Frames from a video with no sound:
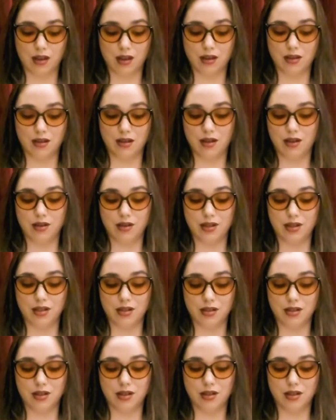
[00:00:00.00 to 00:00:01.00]
No,
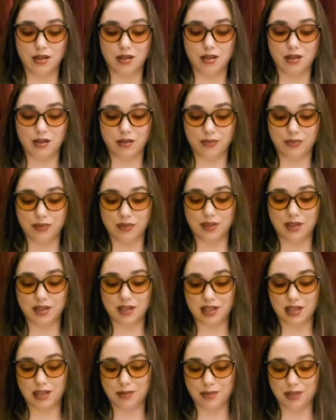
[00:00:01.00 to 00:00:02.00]
indeed,
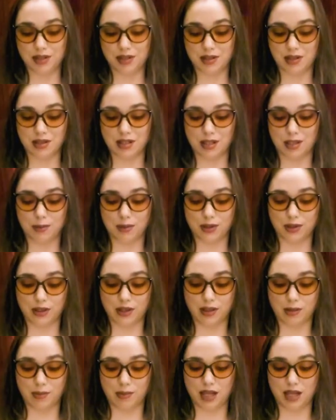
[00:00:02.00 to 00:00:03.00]
said Mrs. Dilber
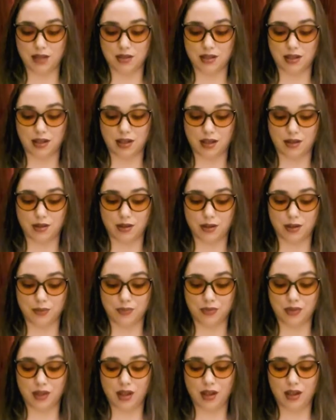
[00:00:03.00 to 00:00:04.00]
and the man together.
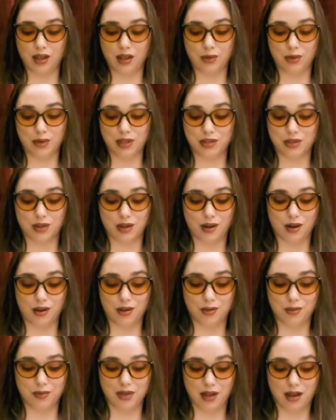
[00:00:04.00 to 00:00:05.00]
We should
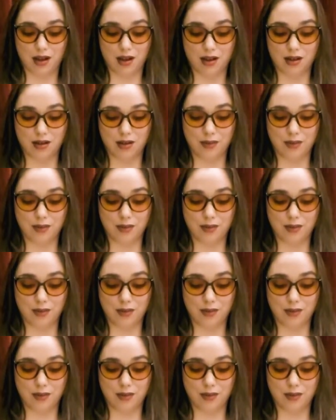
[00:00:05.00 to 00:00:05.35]
hope not.